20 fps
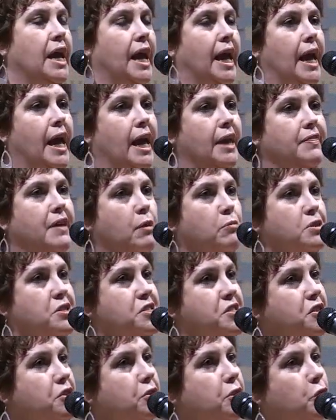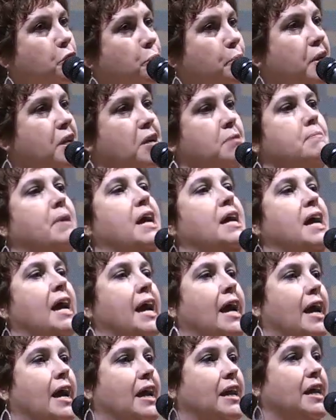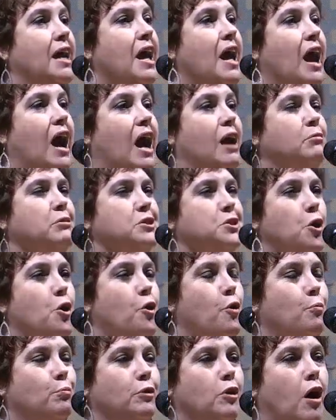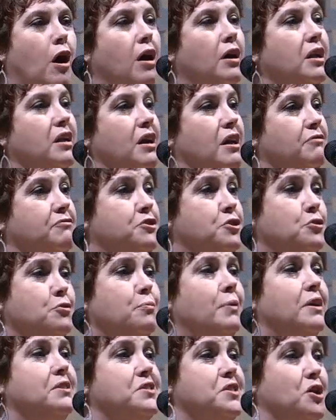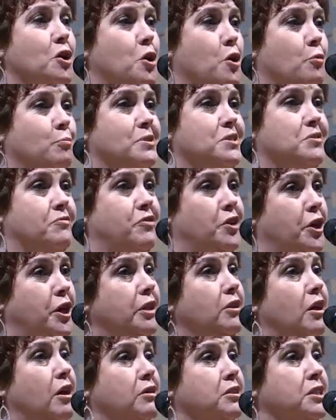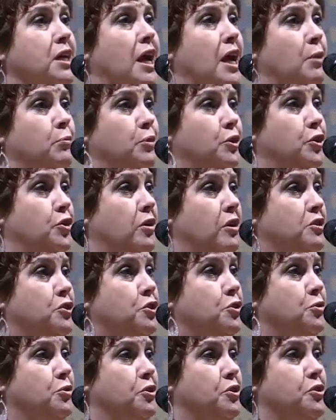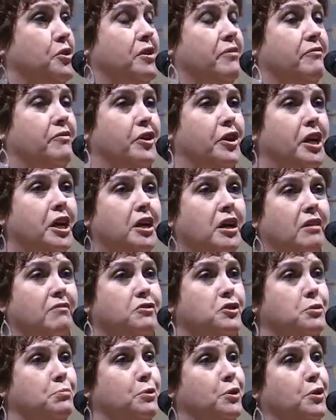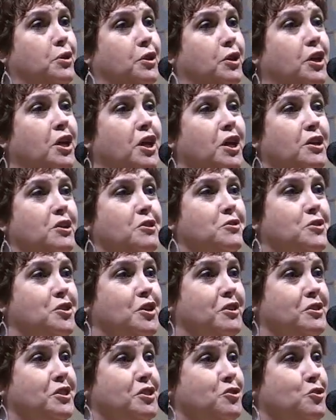And that was still looming in my head. I was home long enough. 2 months at home is a very long time when you're on tour. You get very comfortable. You start to